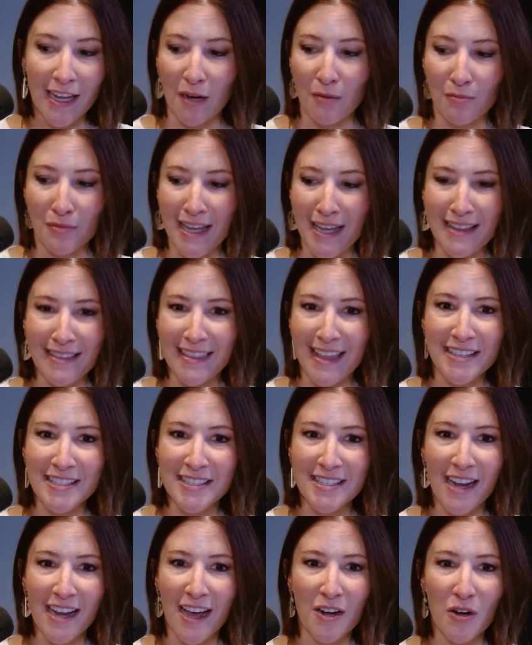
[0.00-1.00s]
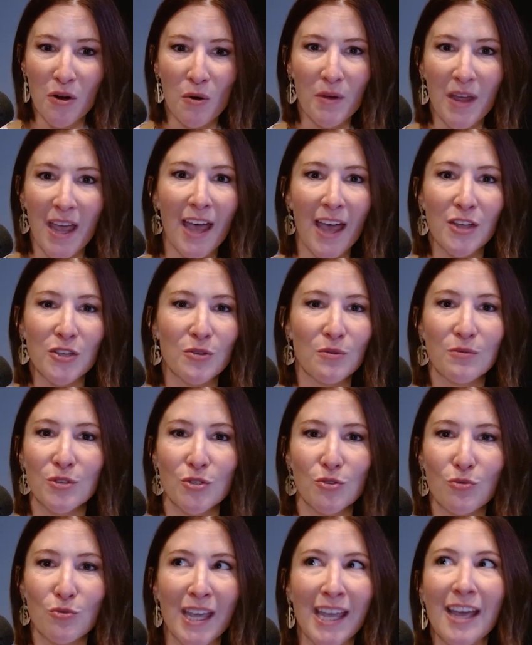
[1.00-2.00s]
And I'm like, that's not okay.
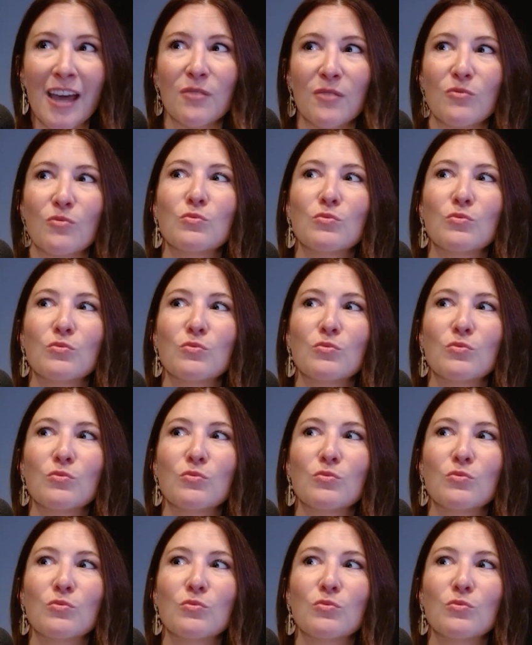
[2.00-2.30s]
You can't